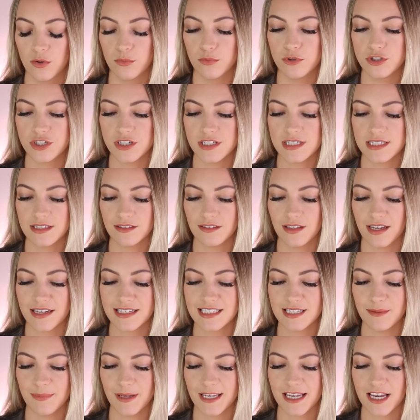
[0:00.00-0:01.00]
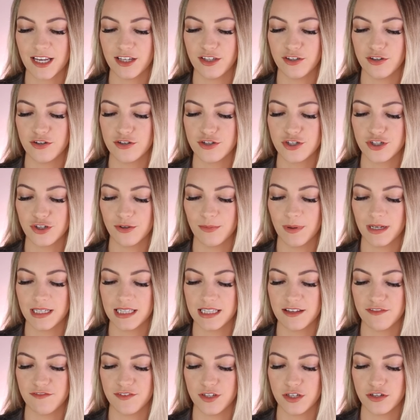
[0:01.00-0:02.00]
Would you still like to be a YouTuber
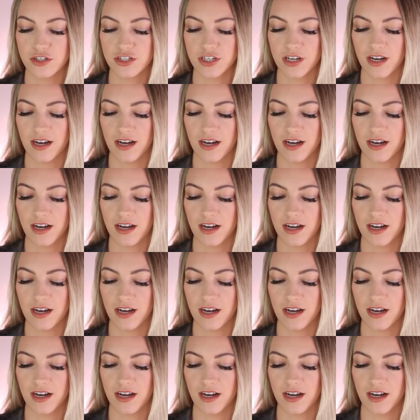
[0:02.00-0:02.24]
in the future?